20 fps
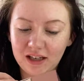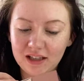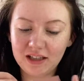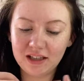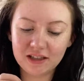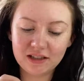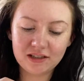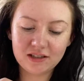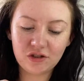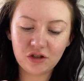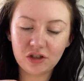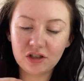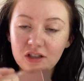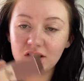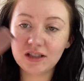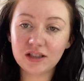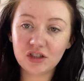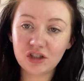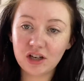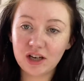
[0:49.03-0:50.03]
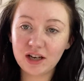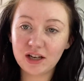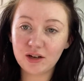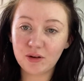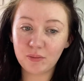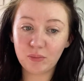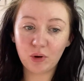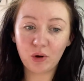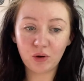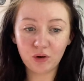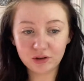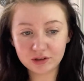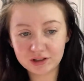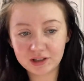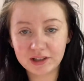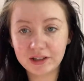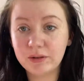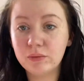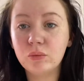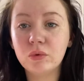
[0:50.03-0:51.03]
It's just in the shade
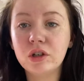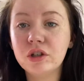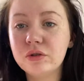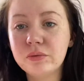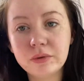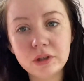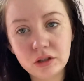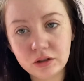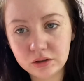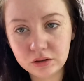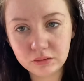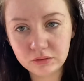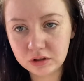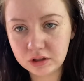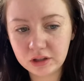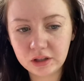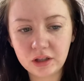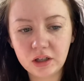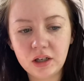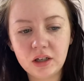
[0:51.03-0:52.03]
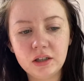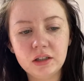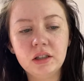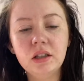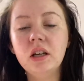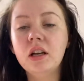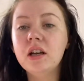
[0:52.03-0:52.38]
Porcelain, which we all know is a lie.